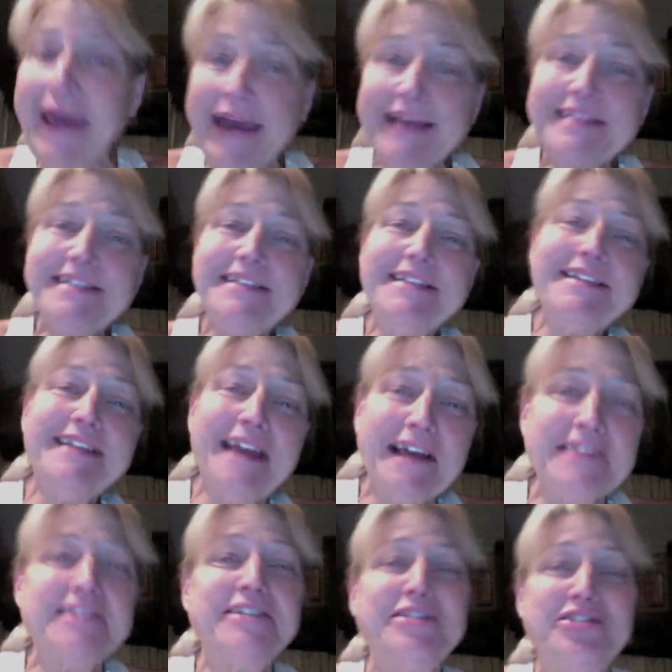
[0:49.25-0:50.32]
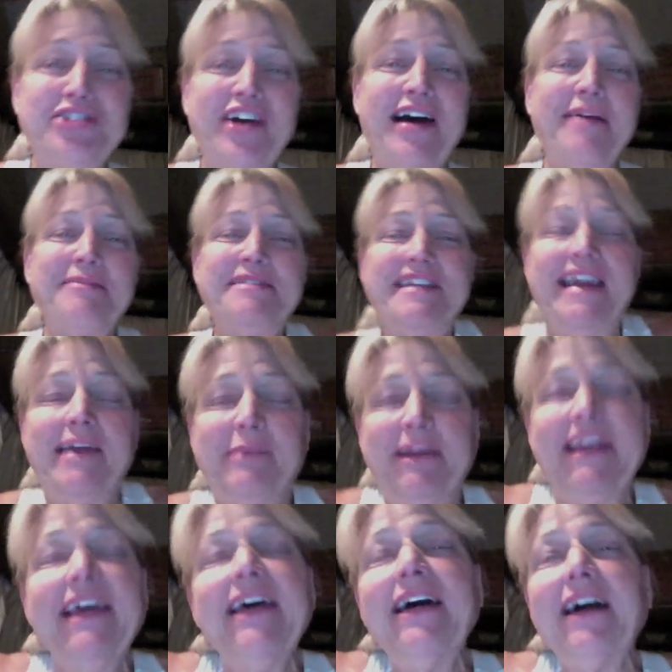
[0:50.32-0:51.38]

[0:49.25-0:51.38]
excellent job, Sammy.